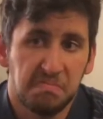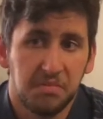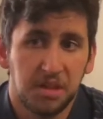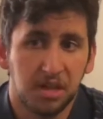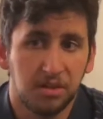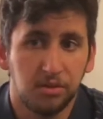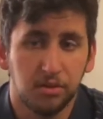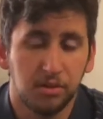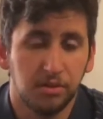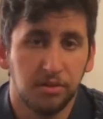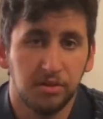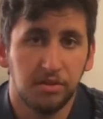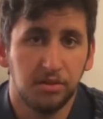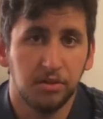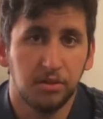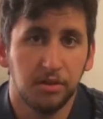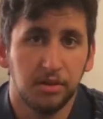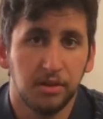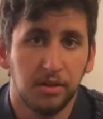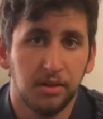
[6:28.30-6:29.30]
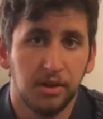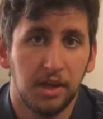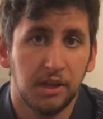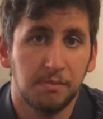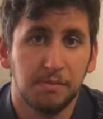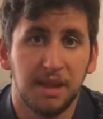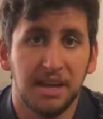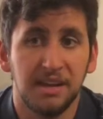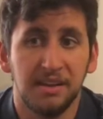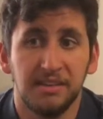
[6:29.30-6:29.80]
That's all there is to it.
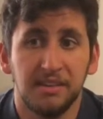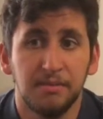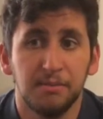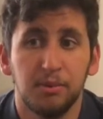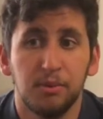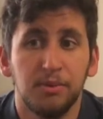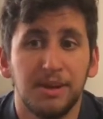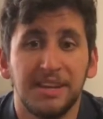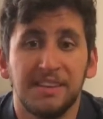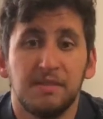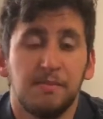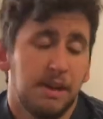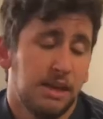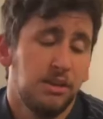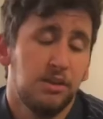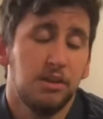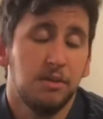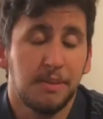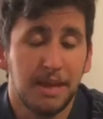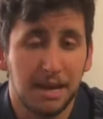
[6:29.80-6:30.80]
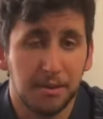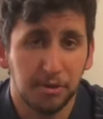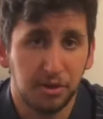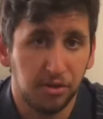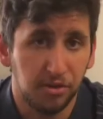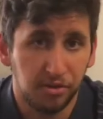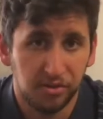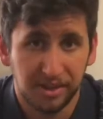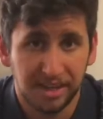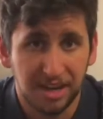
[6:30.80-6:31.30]
It's plain and simple. We expect you to be able to
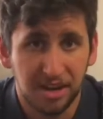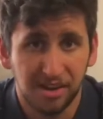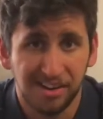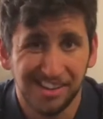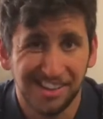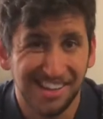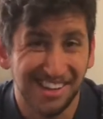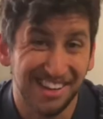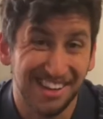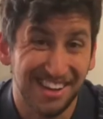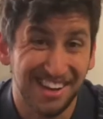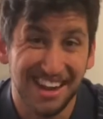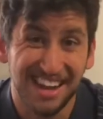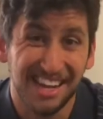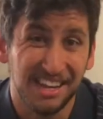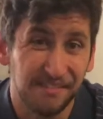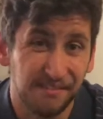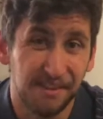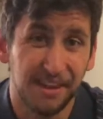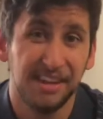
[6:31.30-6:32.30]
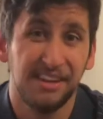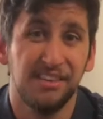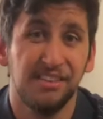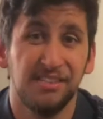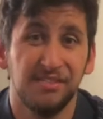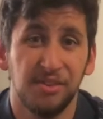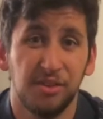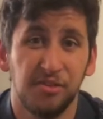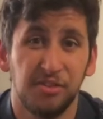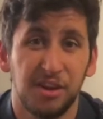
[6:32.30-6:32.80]
use your calculator to take
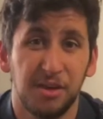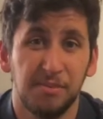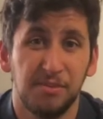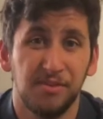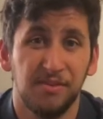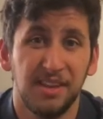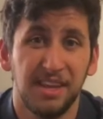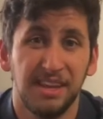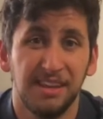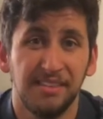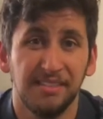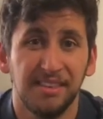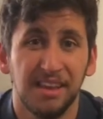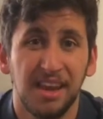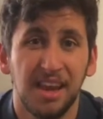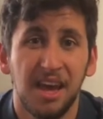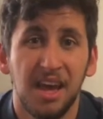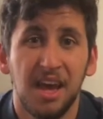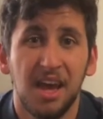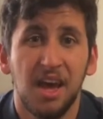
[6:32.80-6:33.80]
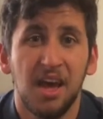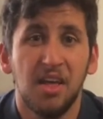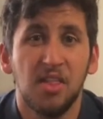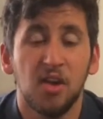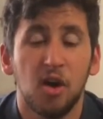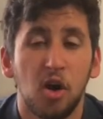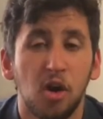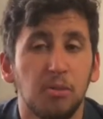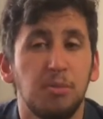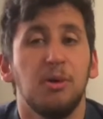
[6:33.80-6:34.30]
advantage of those types of things.
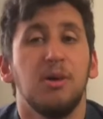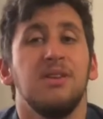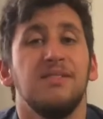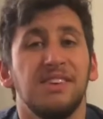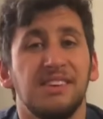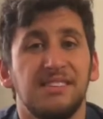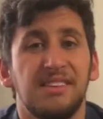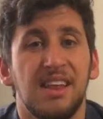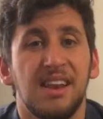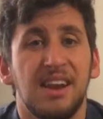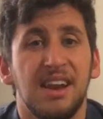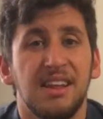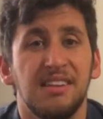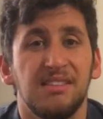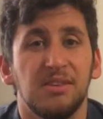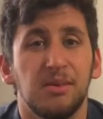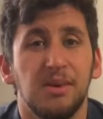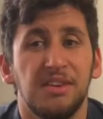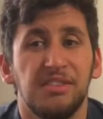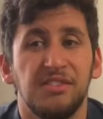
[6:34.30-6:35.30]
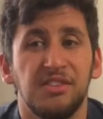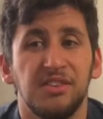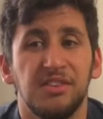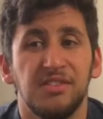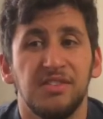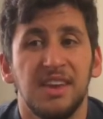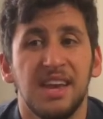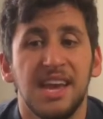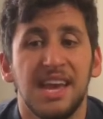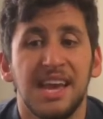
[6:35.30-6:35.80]
The whole point of extended answer
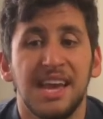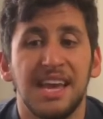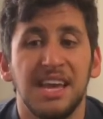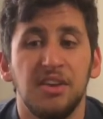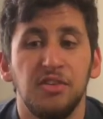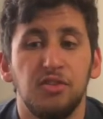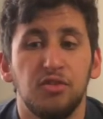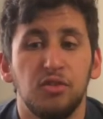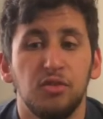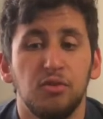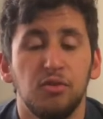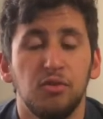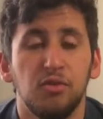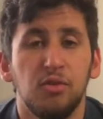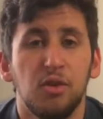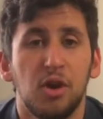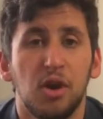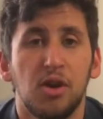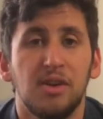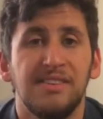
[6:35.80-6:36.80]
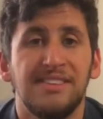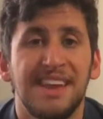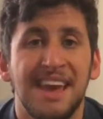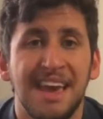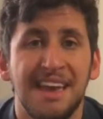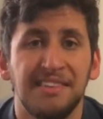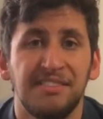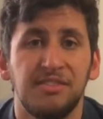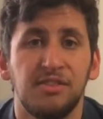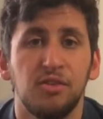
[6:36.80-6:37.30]
questions is to
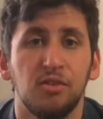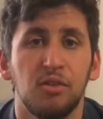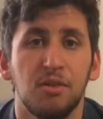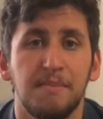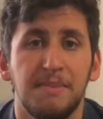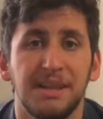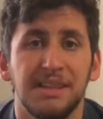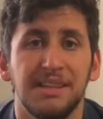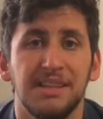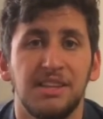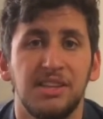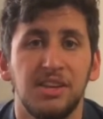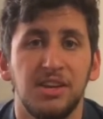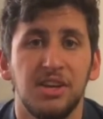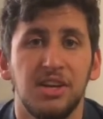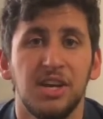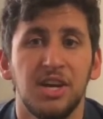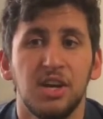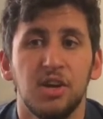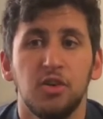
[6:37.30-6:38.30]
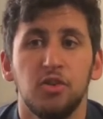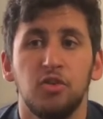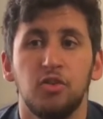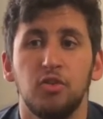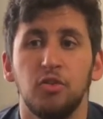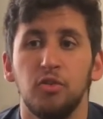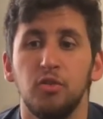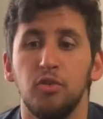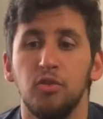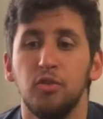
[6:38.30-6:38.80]
test your ability
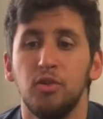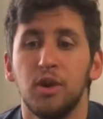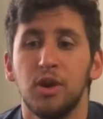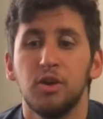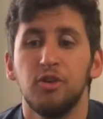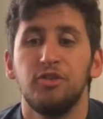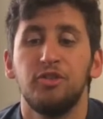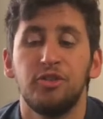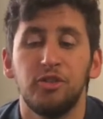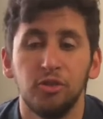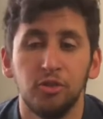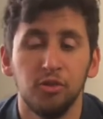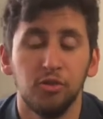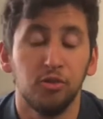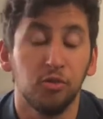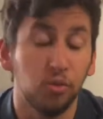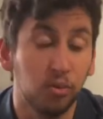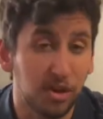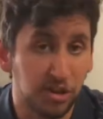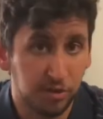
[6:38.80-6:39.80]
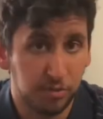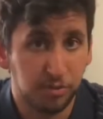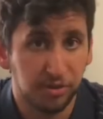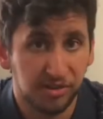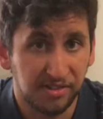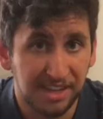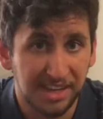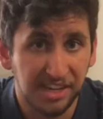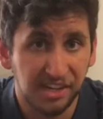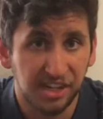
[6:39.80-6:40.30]
to choose which
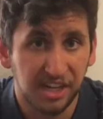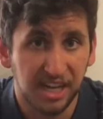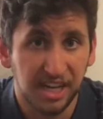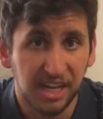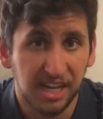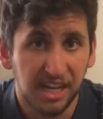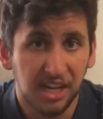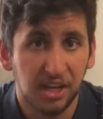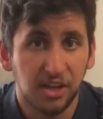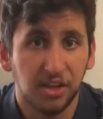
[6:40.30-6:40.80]
procedure